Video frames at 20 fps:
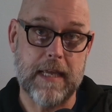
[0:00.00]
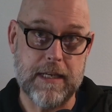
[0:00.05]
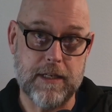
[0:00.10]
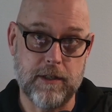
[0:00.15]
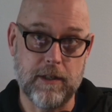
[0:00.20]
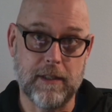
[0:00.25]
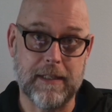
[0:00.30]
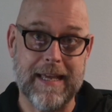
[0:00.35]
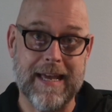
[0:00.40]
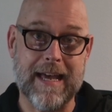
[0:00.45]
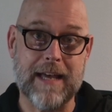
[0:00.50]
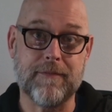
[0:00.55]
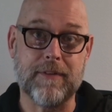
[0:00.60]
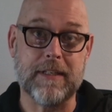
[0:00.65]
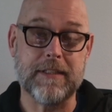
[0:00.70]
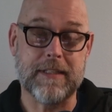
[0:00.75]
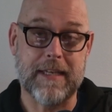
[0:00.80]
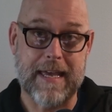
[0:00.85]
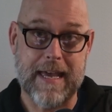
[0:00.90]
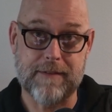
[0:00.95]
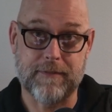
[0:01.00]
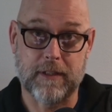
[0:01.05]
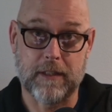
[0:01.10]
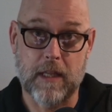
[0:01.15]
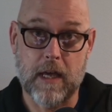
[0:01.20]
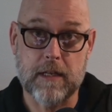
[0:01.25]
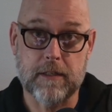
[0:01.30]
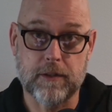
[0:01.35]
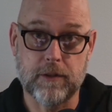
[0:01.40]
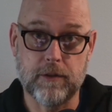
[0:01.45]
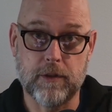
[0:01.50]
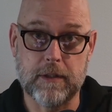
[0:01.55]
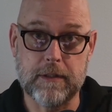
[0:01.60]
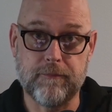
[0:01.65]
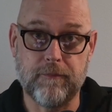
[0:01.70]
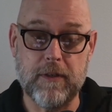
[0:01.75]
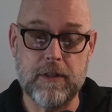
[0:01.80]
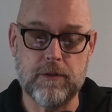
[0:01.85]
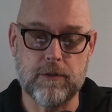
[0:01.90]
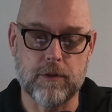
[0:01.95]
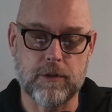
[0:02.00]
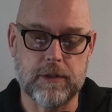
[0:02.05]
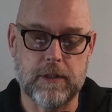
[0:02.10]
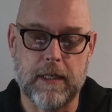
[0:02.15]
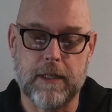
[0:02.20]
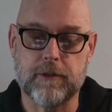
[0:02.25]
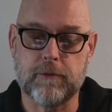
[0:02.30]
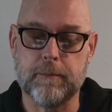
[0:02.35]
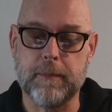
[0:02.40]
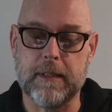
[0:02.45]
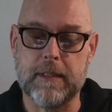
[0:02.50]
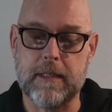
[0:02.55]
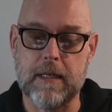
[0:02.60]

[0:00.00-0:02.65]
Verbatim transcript: take you live and to have a lot of good feature sets,